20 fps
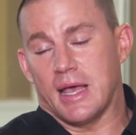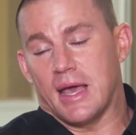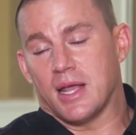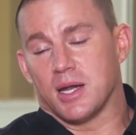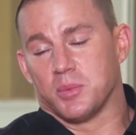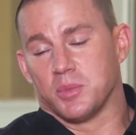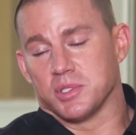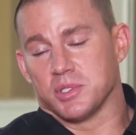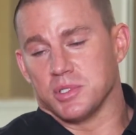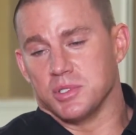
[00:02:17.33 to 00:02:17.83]

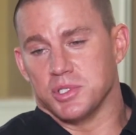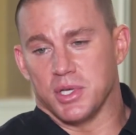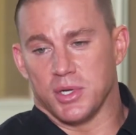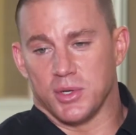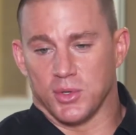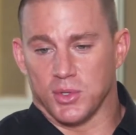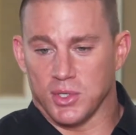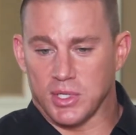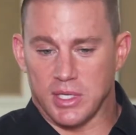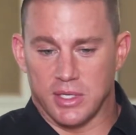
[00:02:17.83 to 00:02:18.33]
animals in
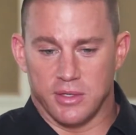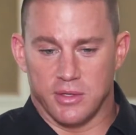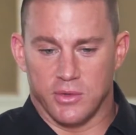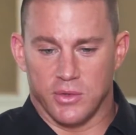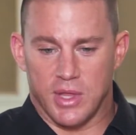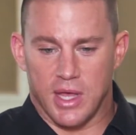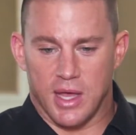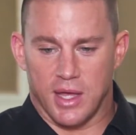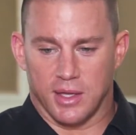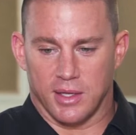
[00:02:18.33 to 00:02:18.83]
general can do
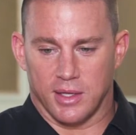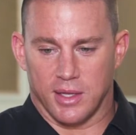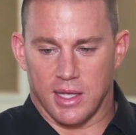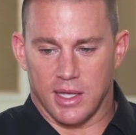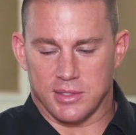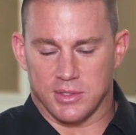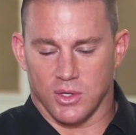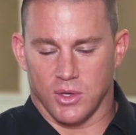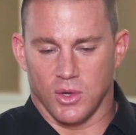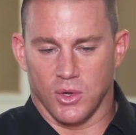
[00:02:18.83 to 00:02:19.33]
that
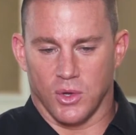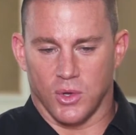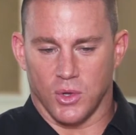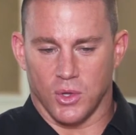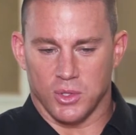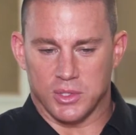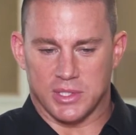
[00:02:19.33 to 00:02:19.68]
as a whole.